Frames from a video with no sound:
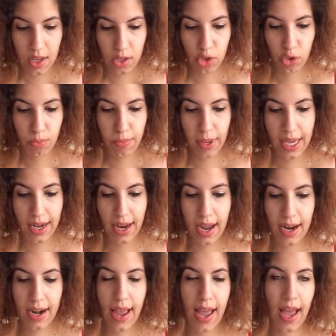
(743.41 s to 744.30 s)
you may
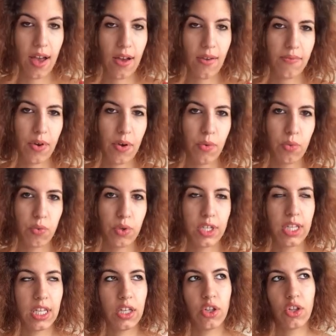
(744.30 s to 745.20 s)
not have
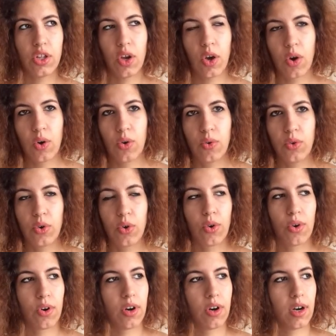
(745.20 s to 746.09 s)
really known
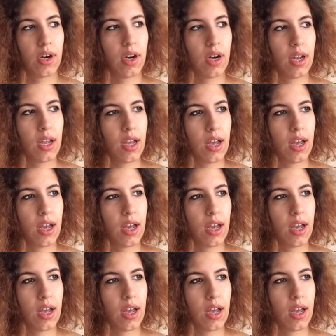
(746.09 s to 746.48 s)
or